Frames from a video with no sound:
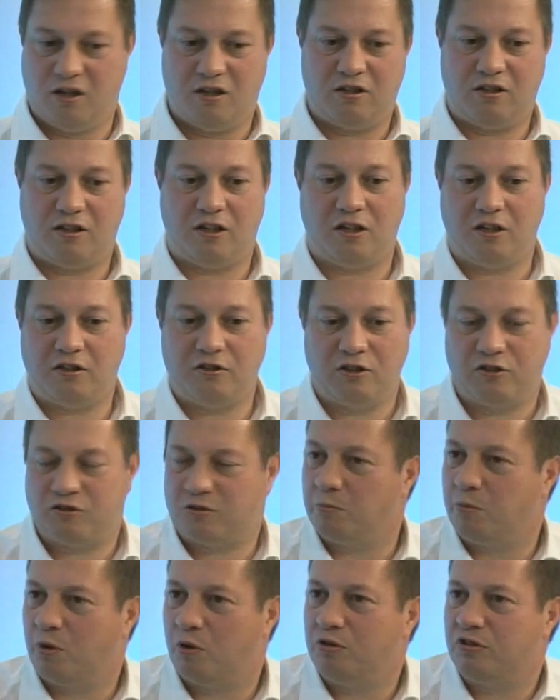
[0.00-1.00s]
And there's
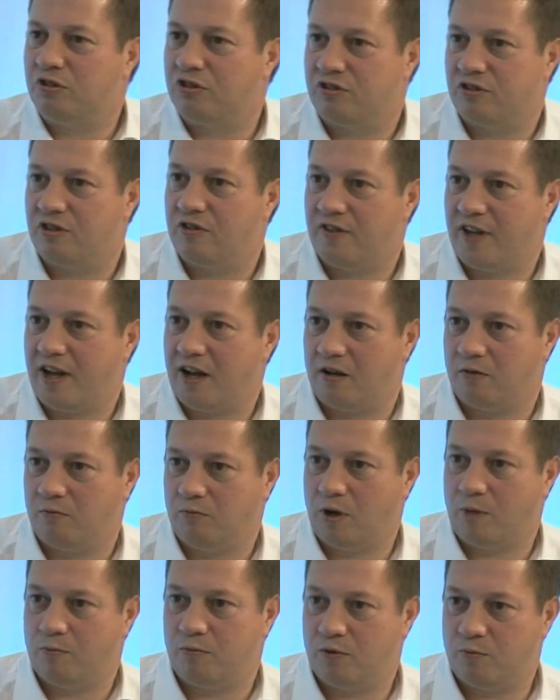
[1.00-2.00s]
some pointers in that
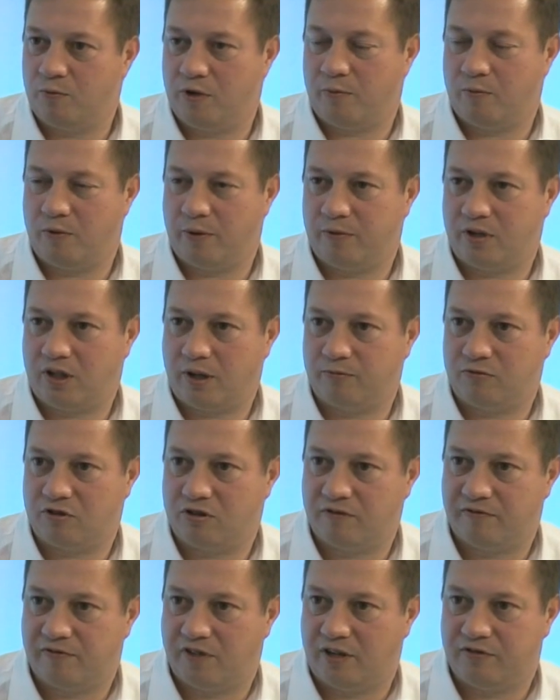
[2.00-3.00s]
when we come to
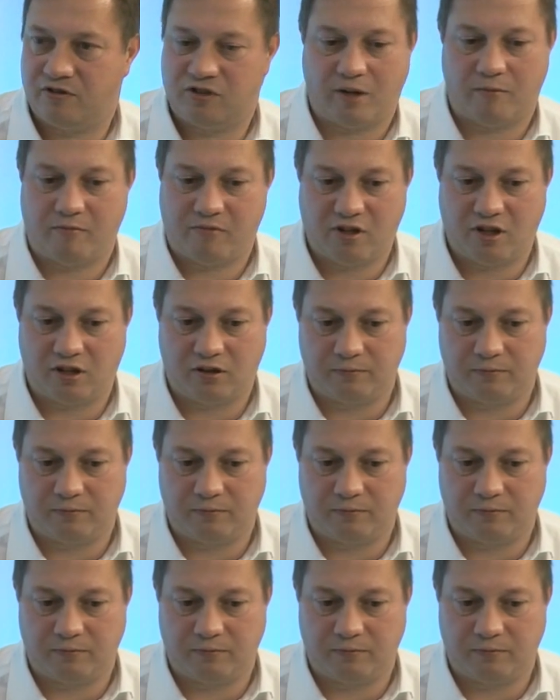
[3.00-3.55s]
the 5-step thing.